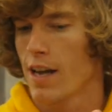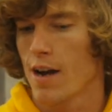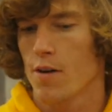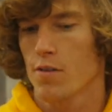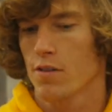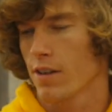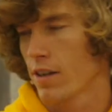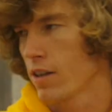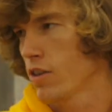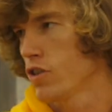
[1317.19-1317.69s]

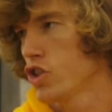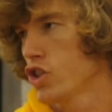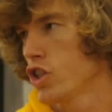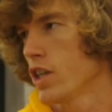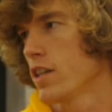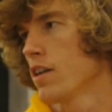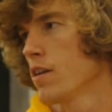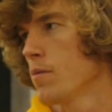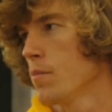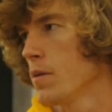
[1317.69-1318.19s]
was like a
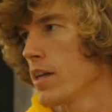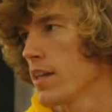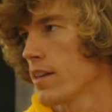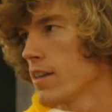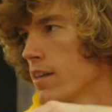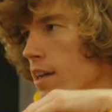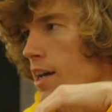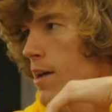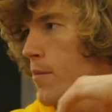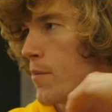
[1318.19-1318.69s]
shit ton of money at
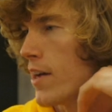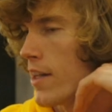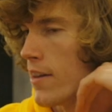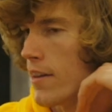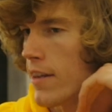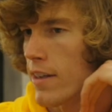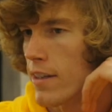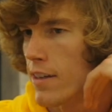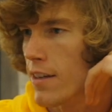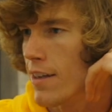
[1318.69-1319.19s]
the time. I had
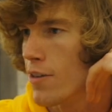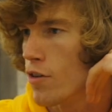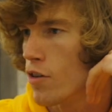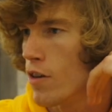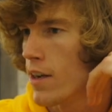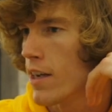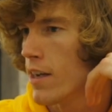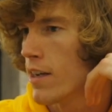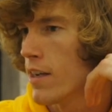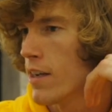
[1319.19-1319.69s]
like
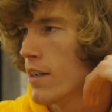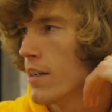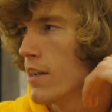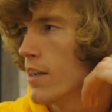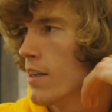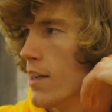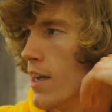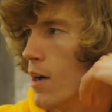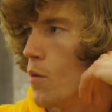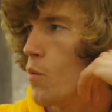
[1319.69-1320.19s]
$10,000.
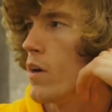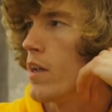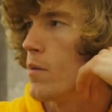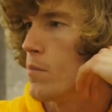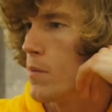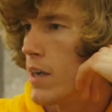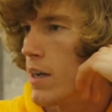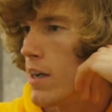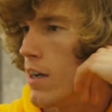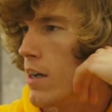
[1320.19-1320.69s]
I went and
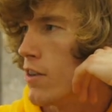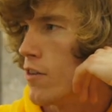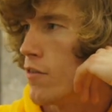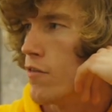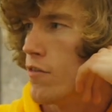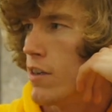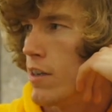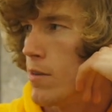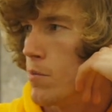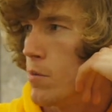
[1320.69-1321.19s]
bought a Honda
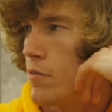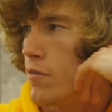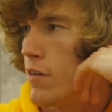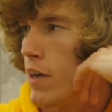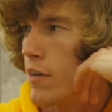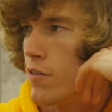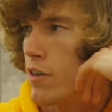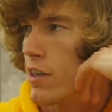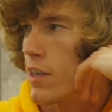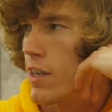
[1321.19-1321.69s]
Fit, put
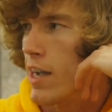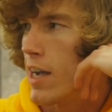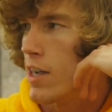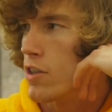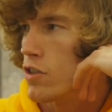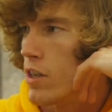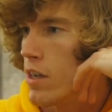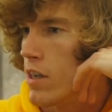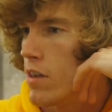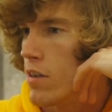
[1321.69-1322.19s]
$5,000
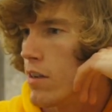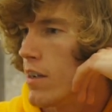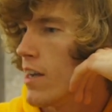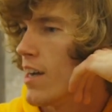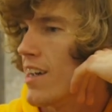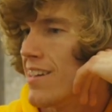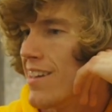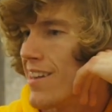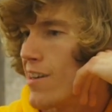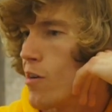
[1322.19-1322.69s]
cash down.
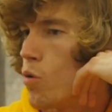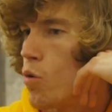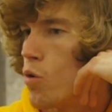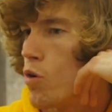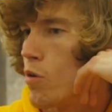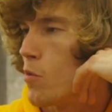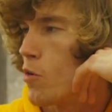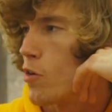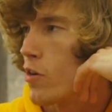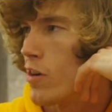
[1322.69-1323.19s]
Had like
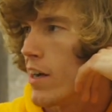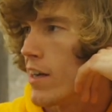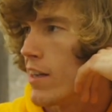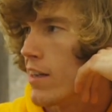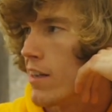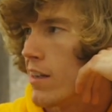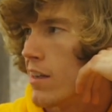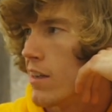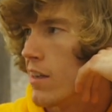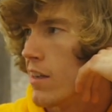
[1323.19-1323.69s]
horrible
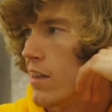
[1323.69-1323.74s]
credit